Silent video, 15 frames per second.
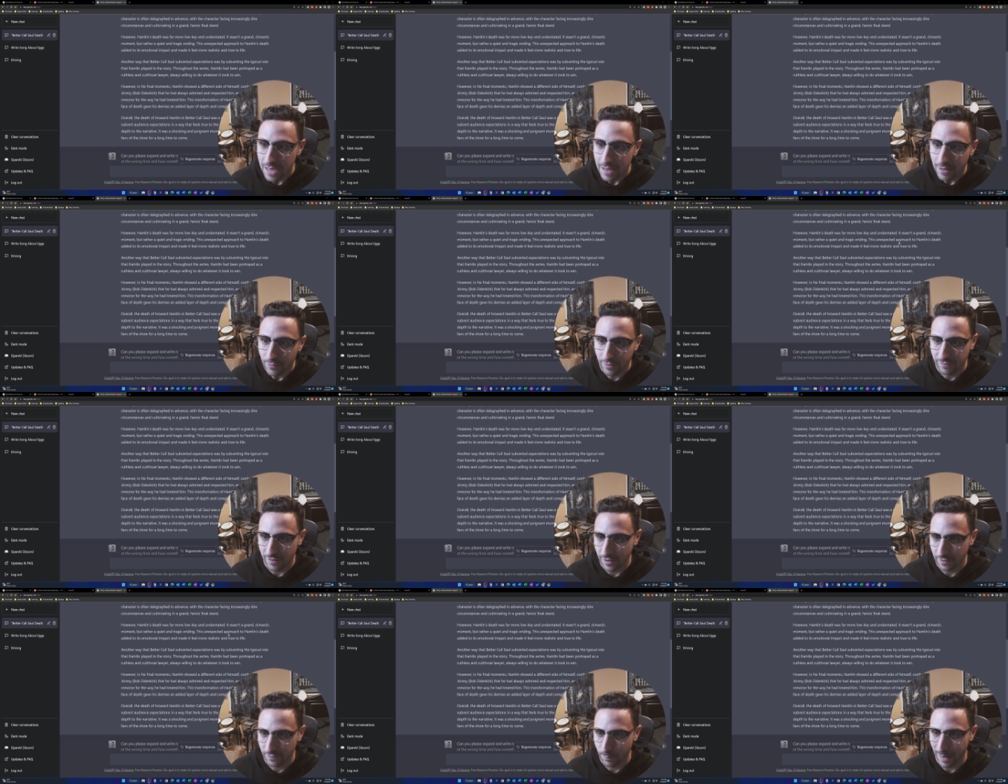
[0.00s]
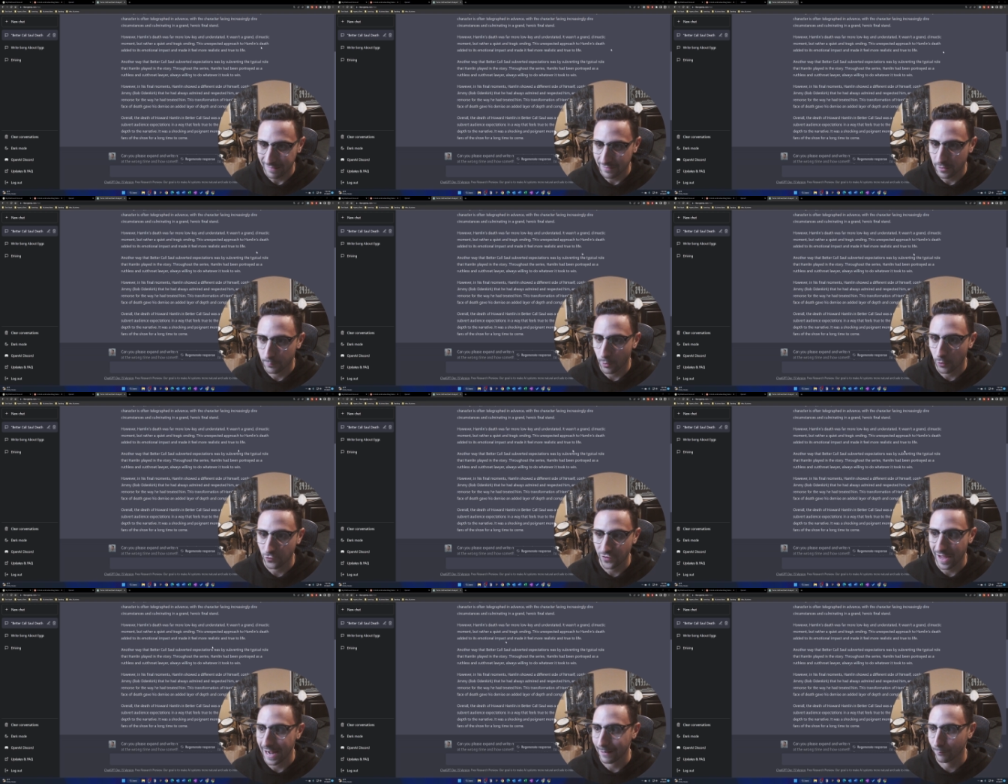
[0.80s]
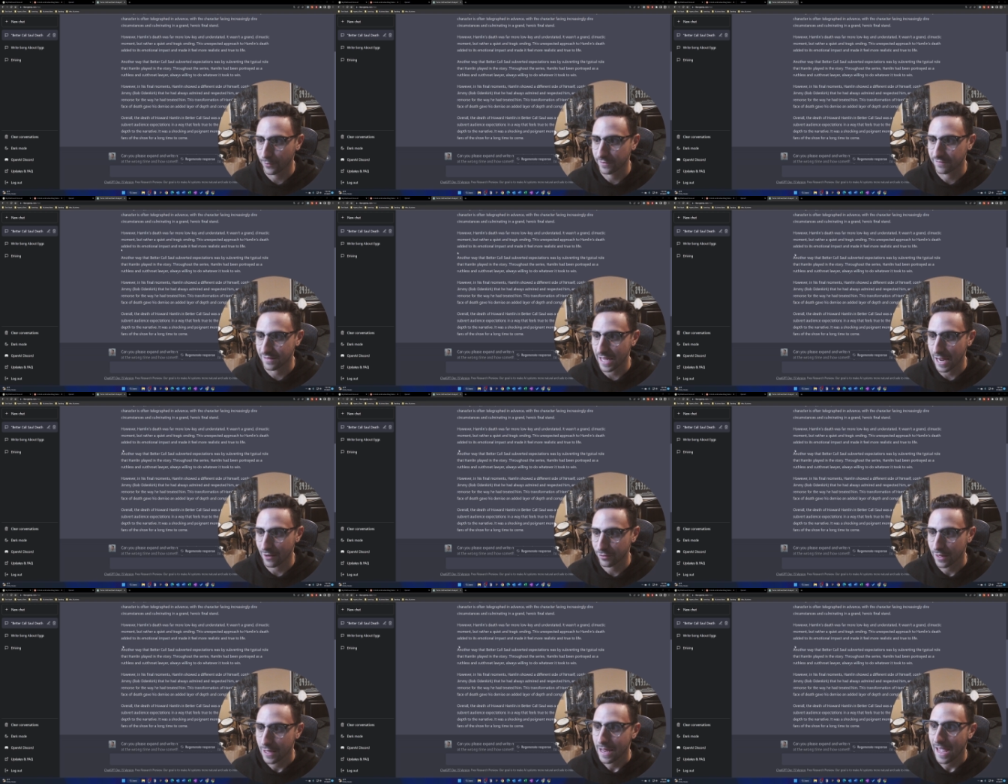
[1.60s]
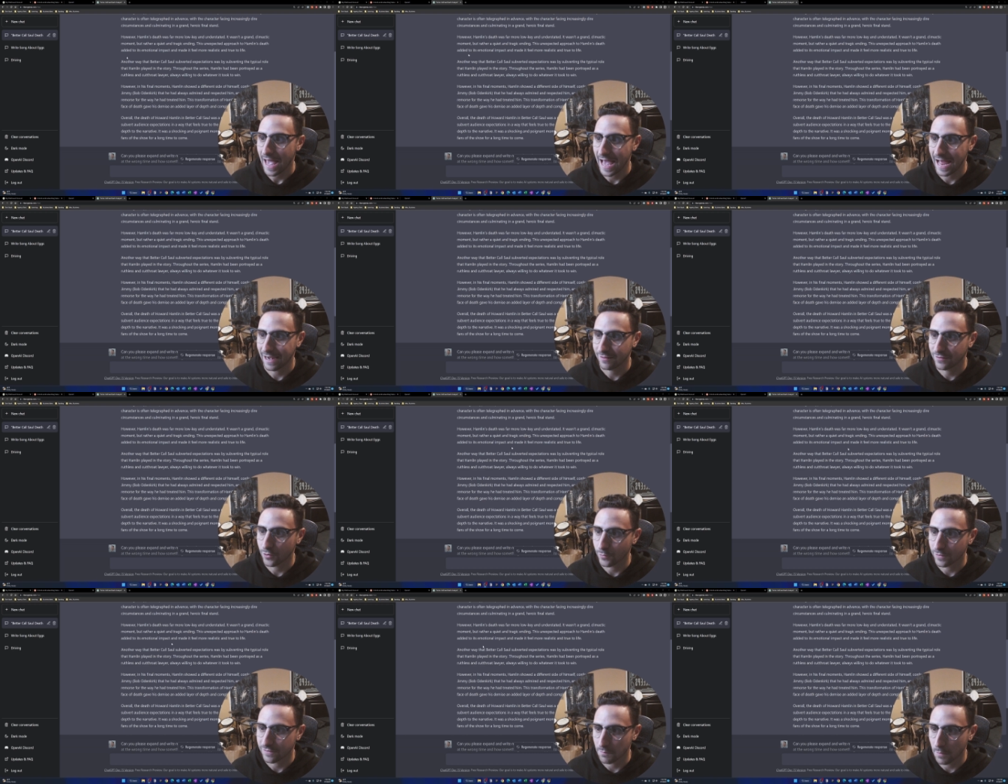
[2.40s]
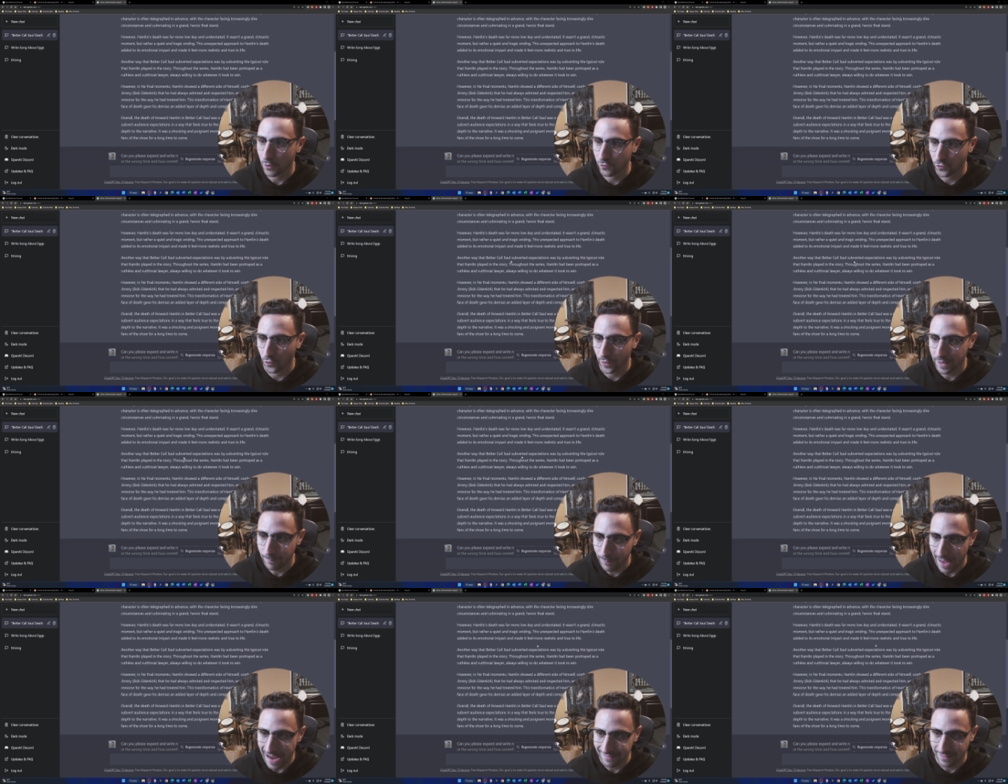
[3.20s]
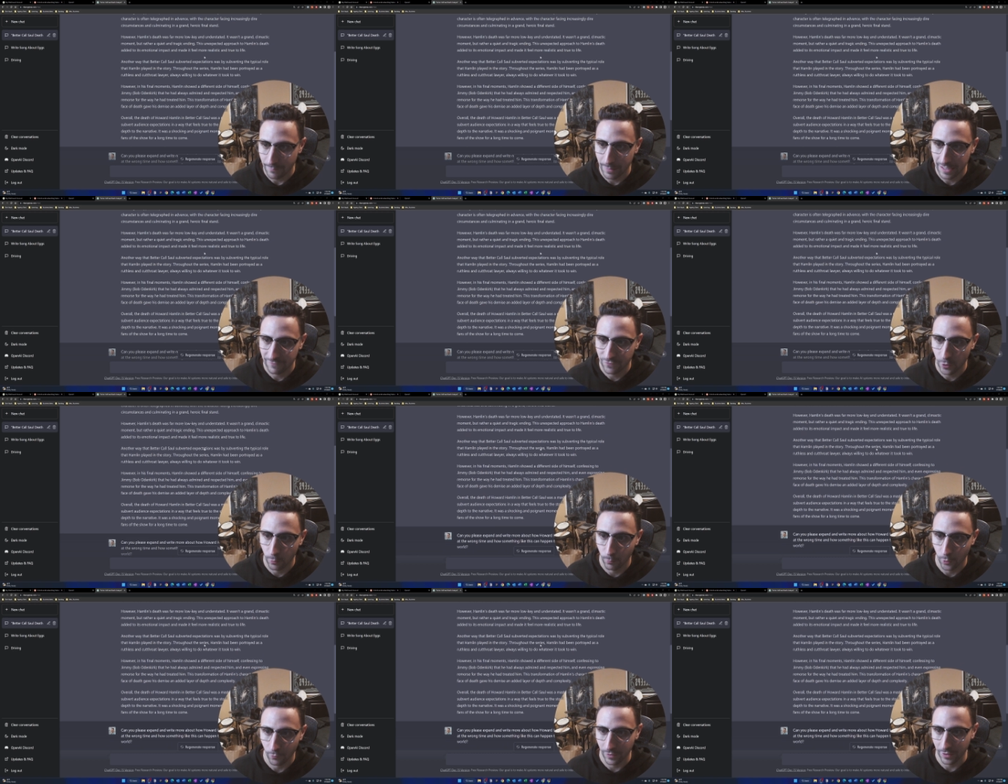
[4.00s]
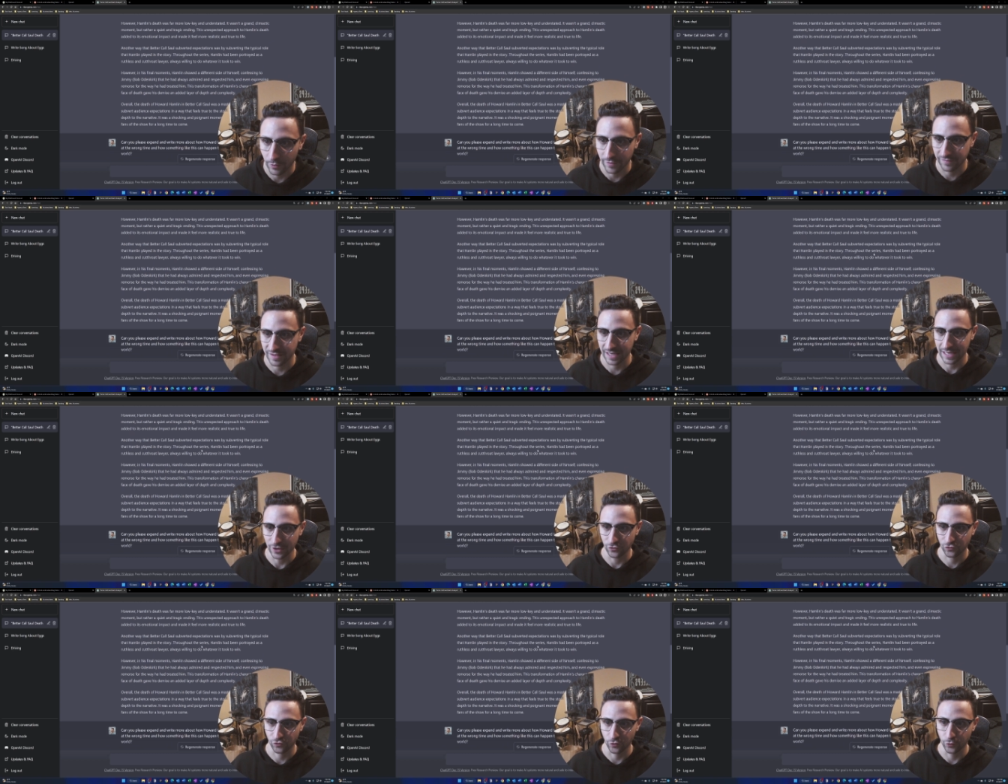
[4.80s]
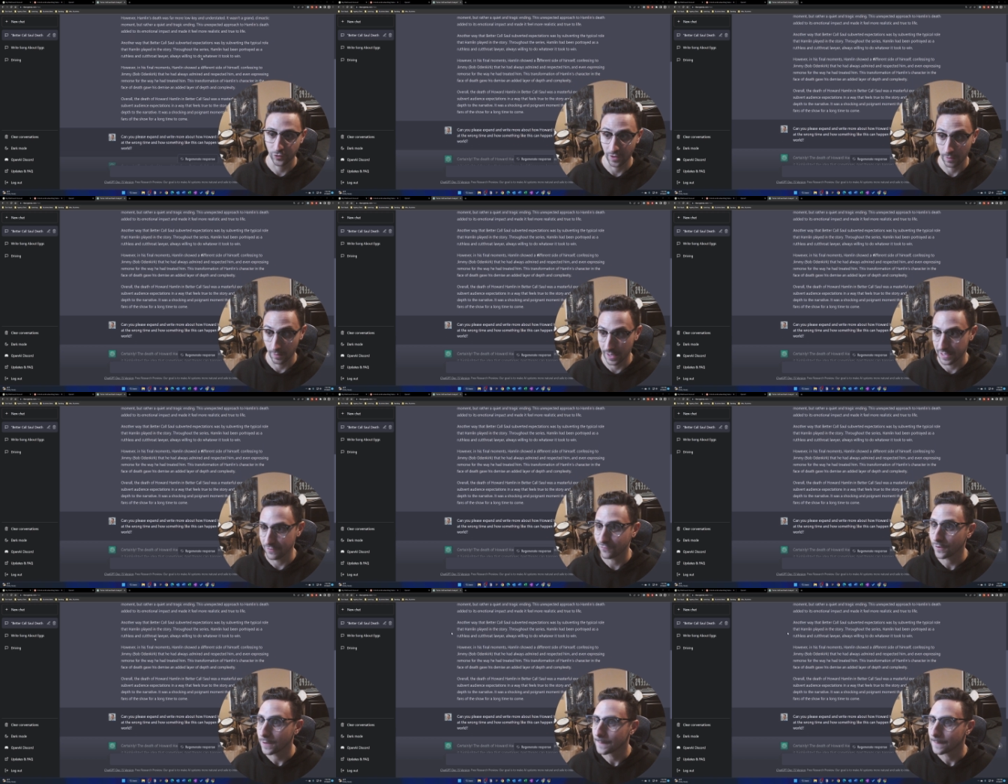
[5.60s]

This unexpected approach to Hamlin's death added to its emotional impact and made it feel more realistic and true to life.